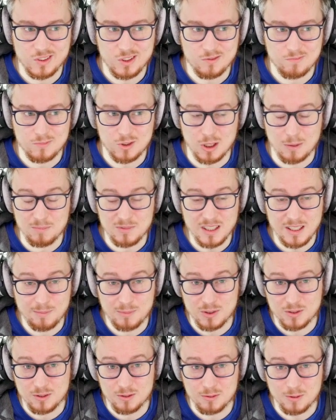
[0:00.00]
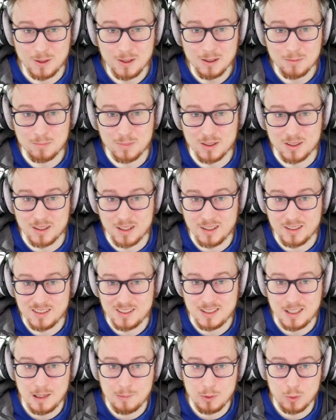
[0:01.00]
Sometimes it will work, but a lot of
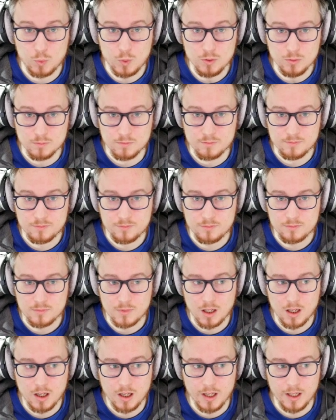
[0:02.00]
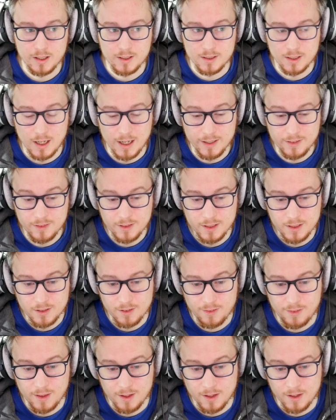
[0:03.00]
the time it won't. And I think
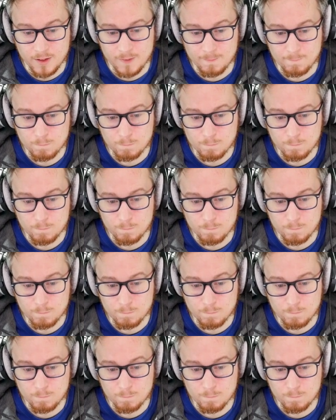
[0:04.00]
that